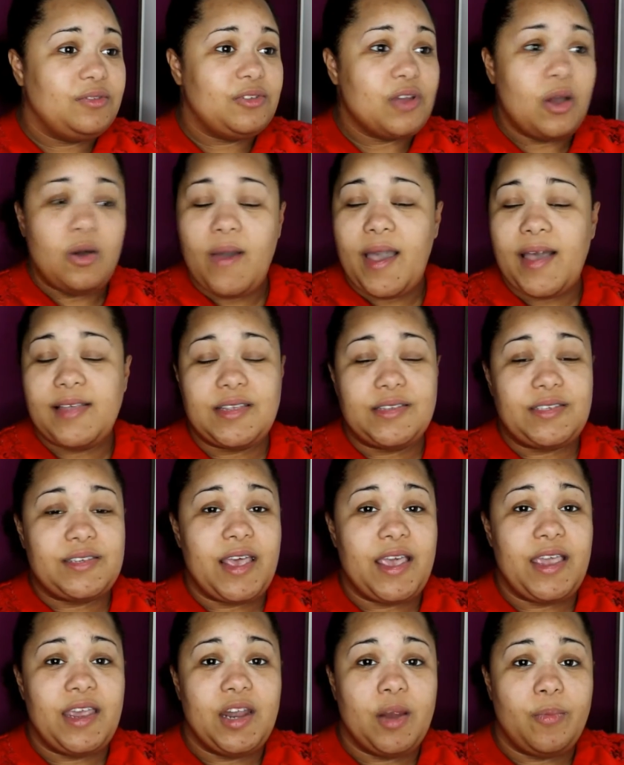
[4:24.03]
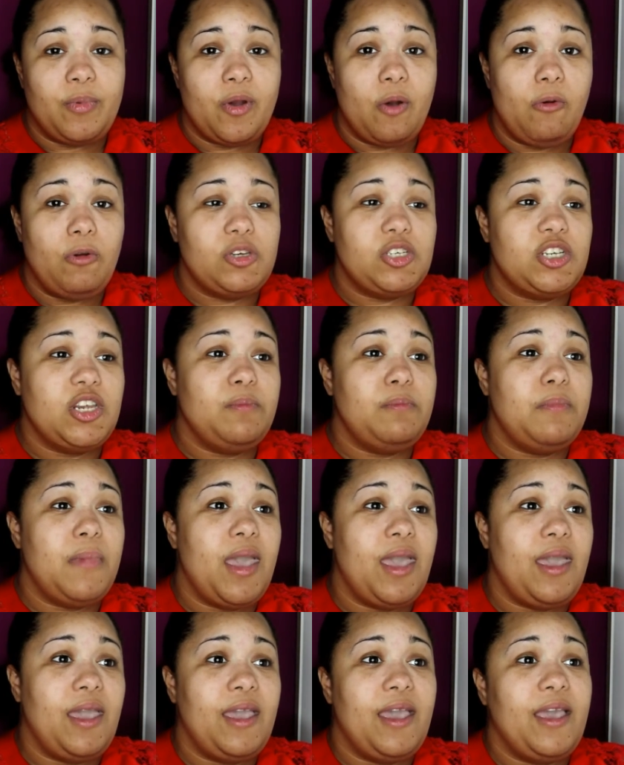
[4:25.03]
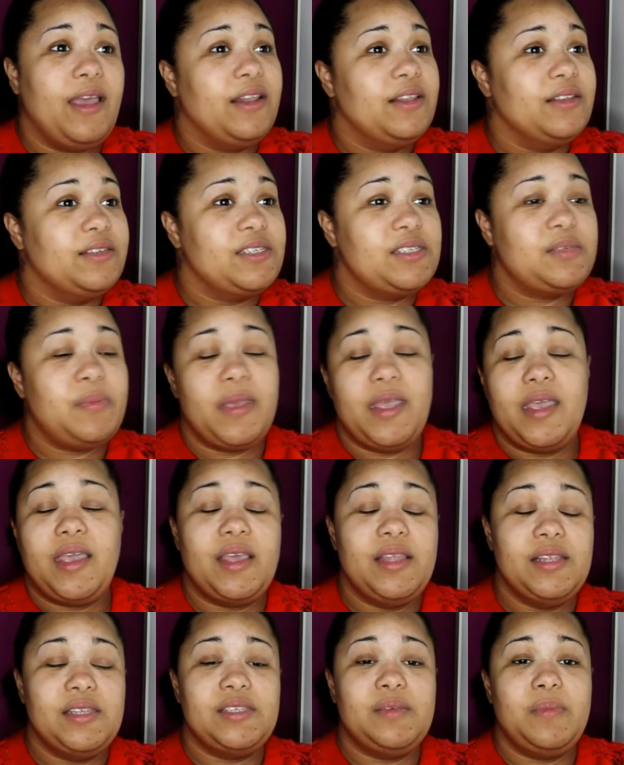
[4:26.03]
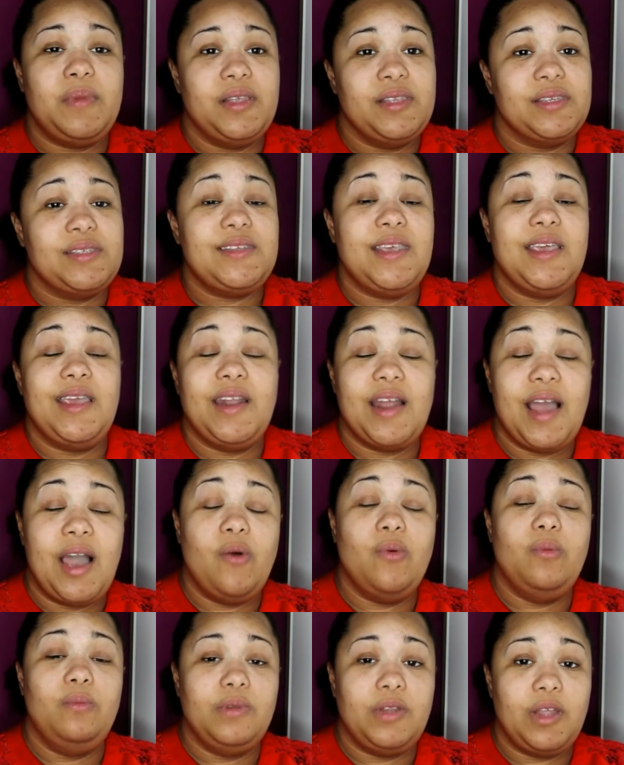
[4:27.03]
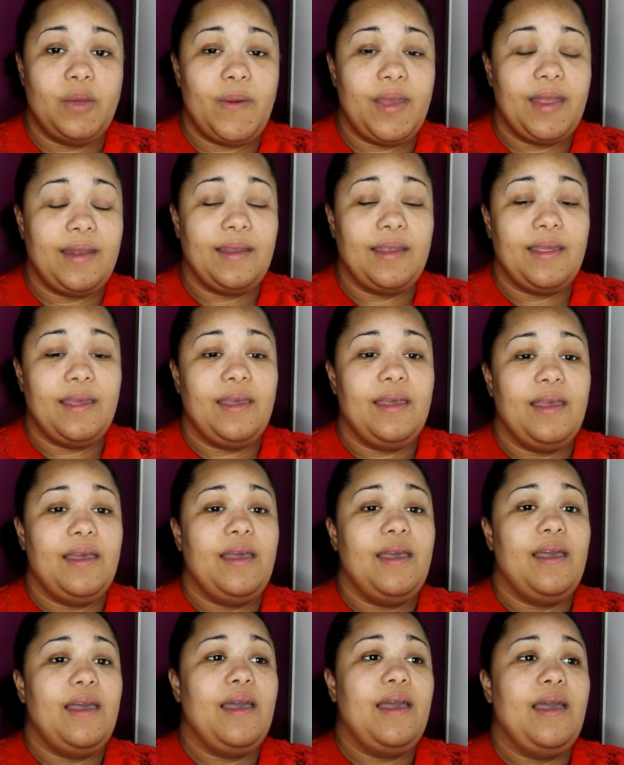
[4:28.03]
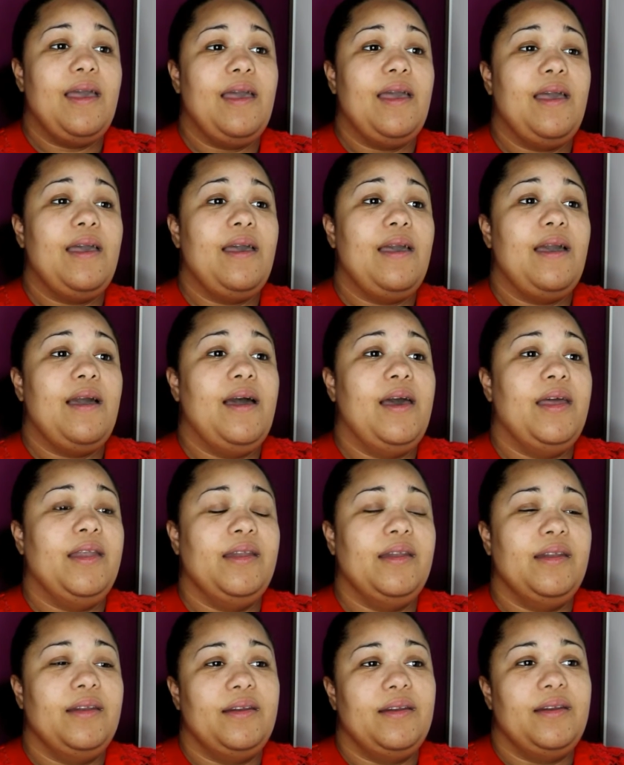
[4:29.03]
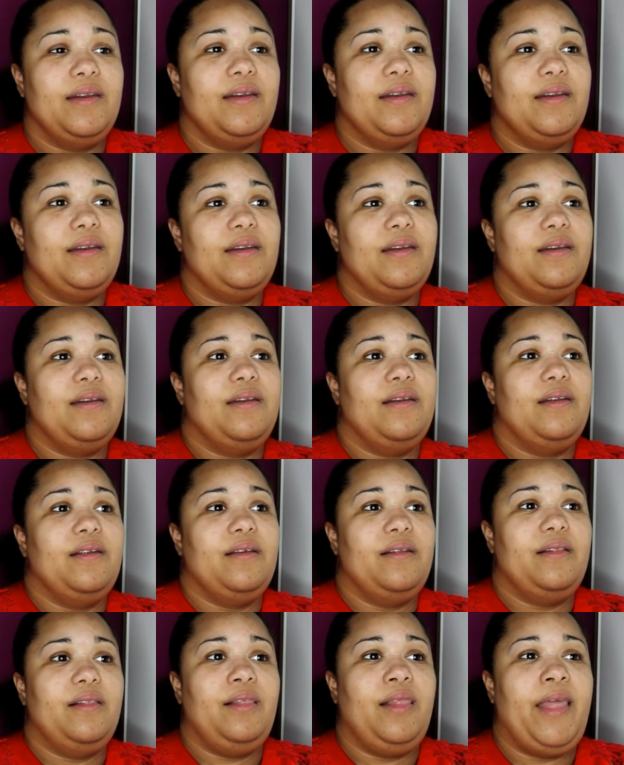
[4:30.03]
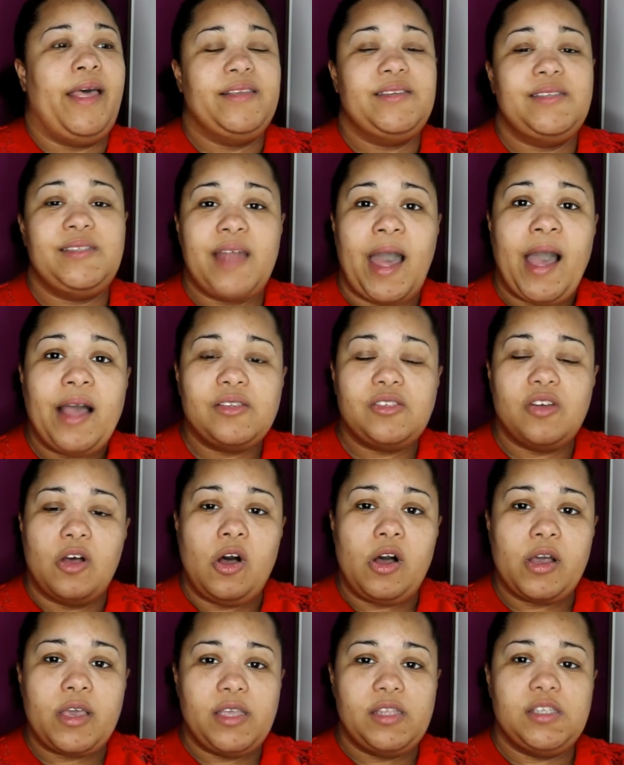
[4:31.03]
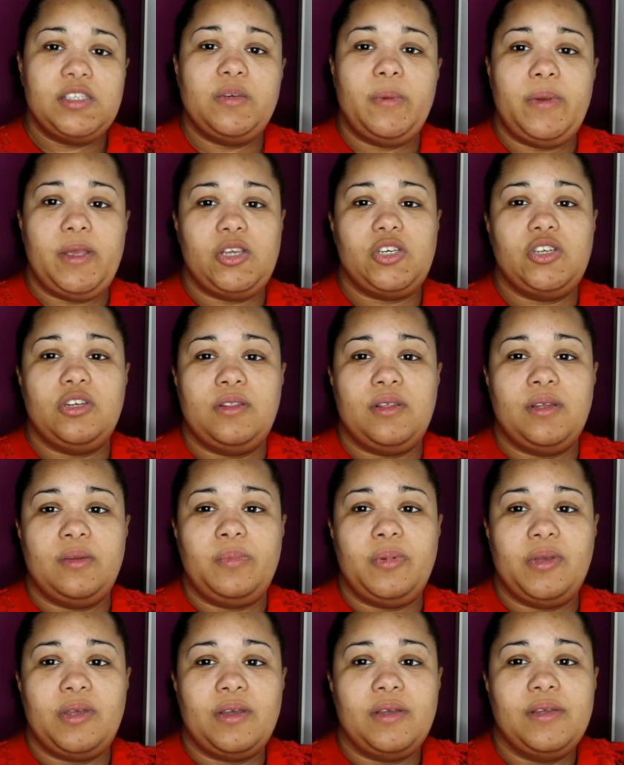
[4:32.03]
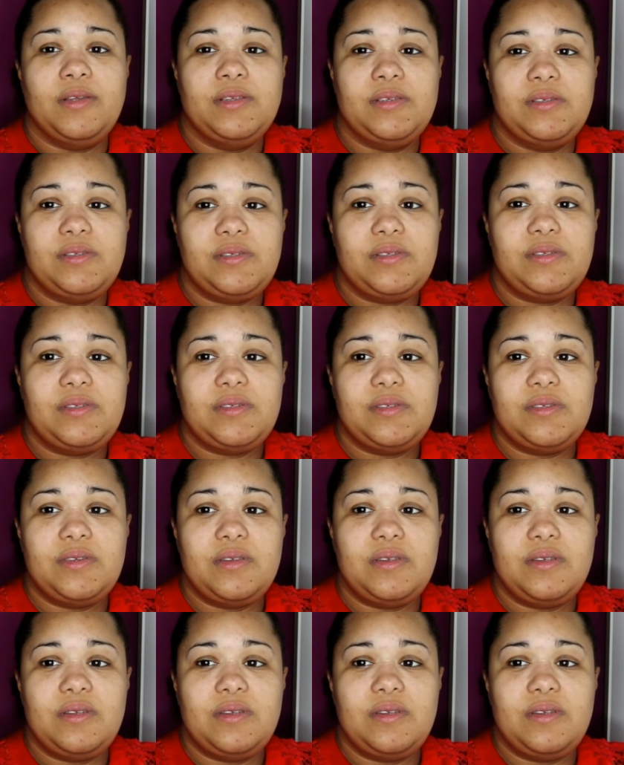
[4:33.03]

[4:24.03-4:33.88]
don't hesitate in approaching me and speaking to me and seeing how I'm doing. And let's start talking to each other, because